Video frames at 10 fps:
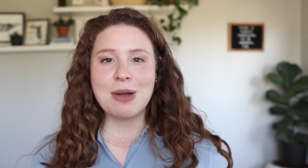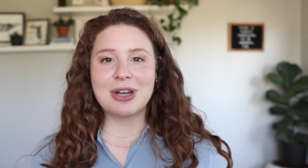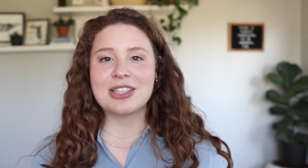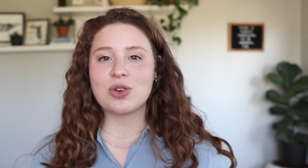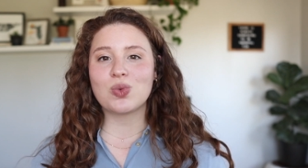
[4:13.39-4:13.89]

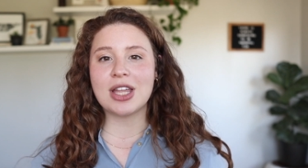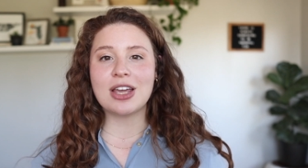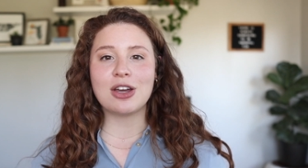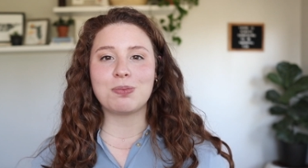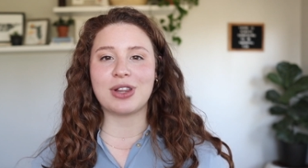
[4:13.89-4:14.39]
But it's a
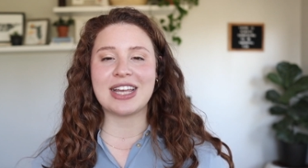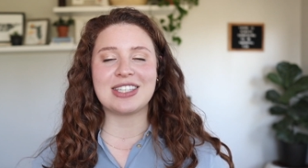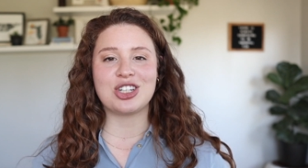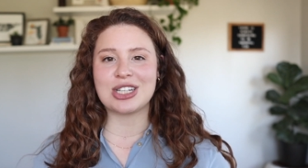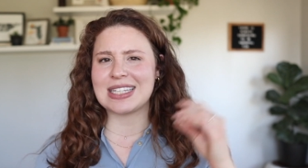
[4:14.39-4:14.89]
really good
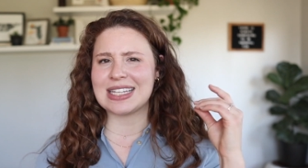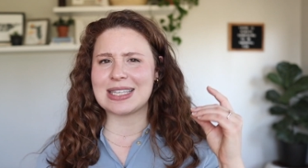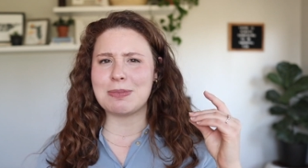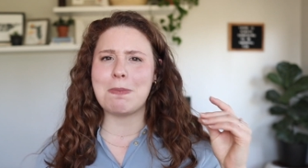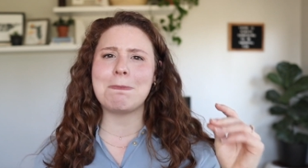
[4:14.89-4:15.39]
place to just get
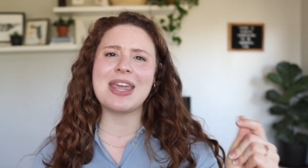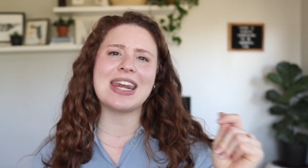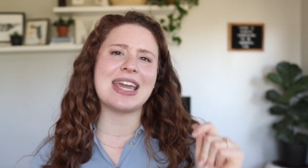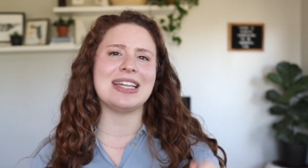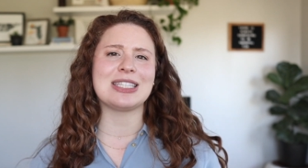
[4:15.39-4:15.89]
some
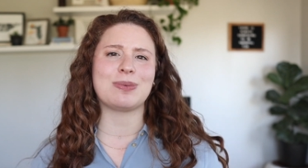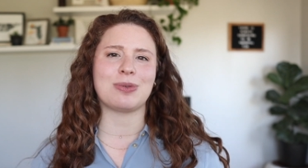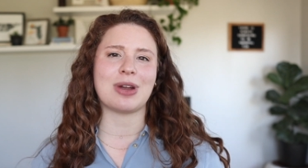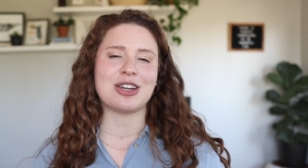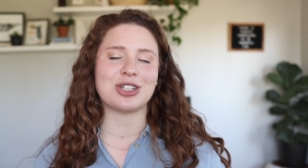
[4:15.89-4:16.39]
immediate
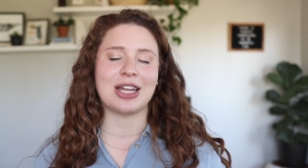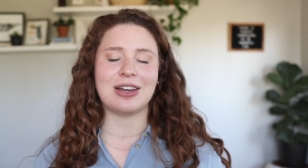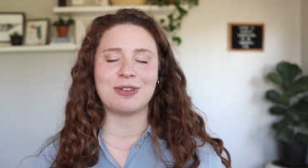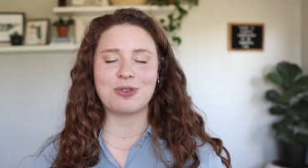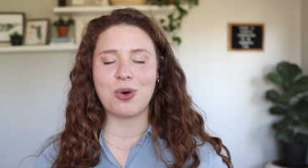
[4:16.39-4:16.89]
inspiration.
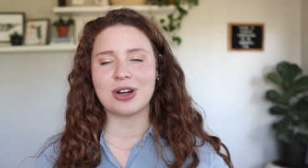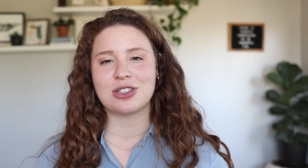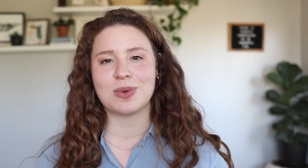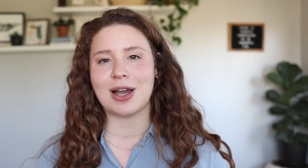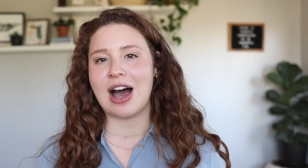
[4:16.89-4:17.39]
Of
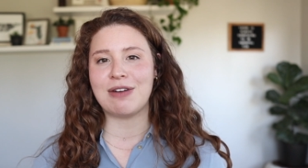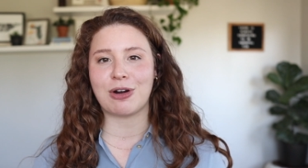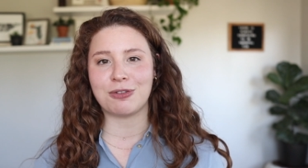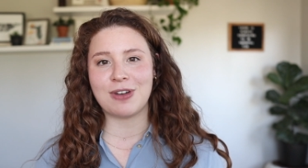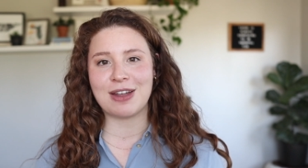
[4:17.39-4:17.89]
course, we all have
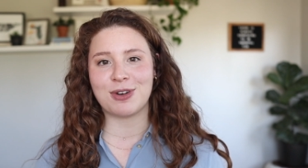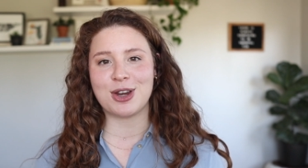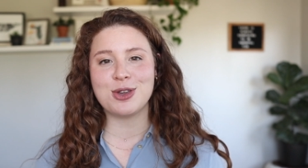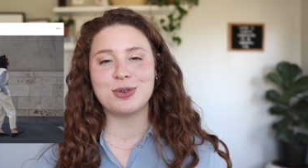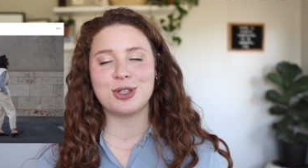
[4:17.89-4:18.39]
our
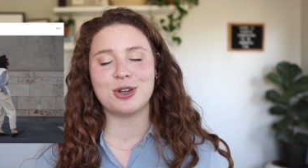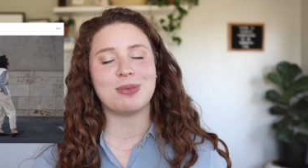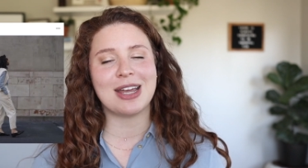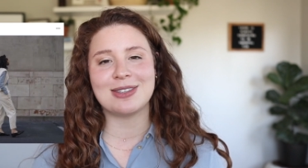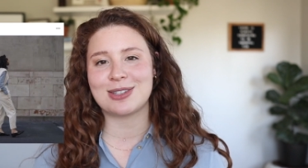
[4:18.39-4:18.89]
favorite
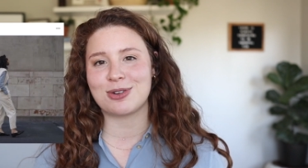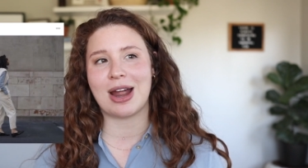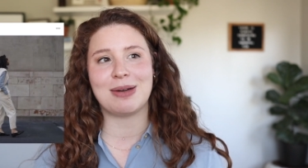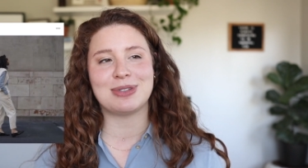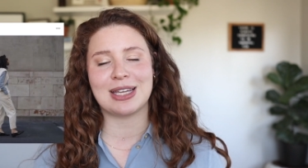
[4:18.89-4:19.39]
YouTube,
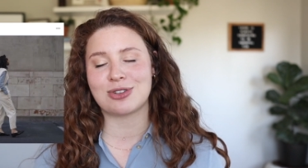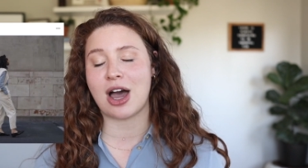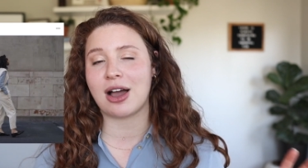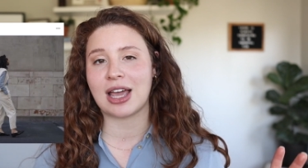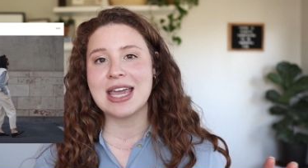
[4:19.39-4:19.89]
Instagram,
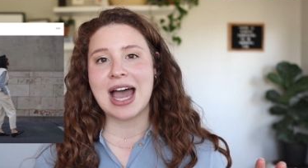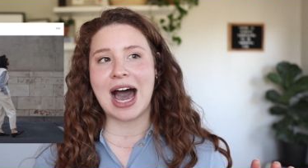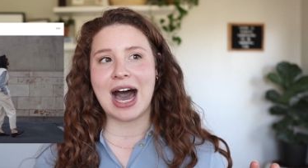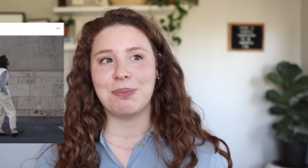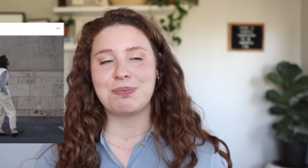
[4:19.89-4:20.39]
TikTok
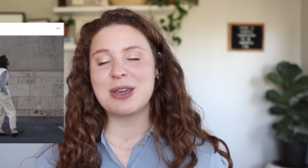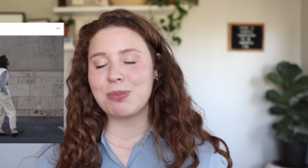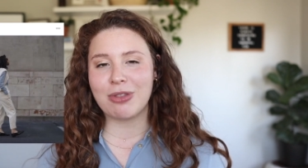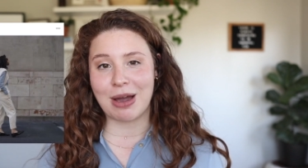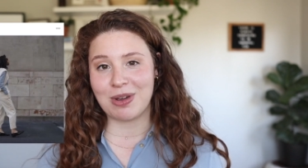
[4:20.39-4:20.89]
um,
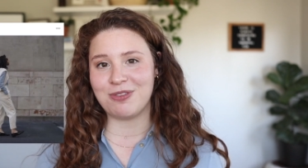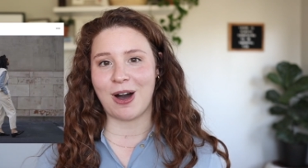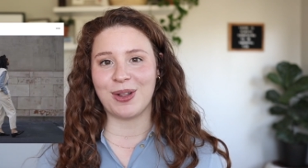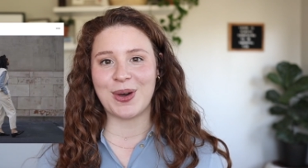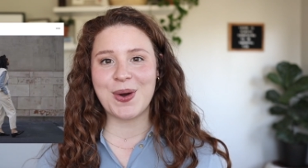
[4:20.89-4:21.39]
people that we
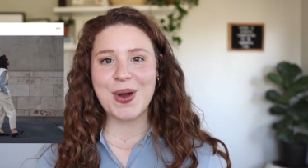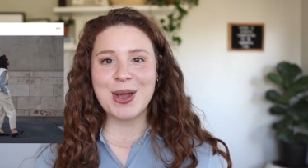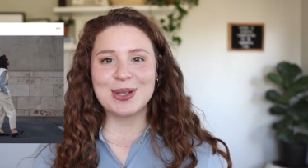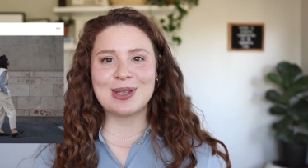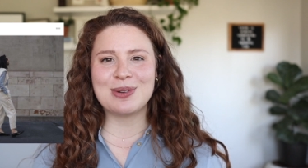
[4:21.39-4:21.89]
follow.
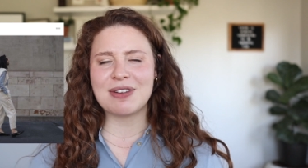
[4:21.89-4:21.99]
So so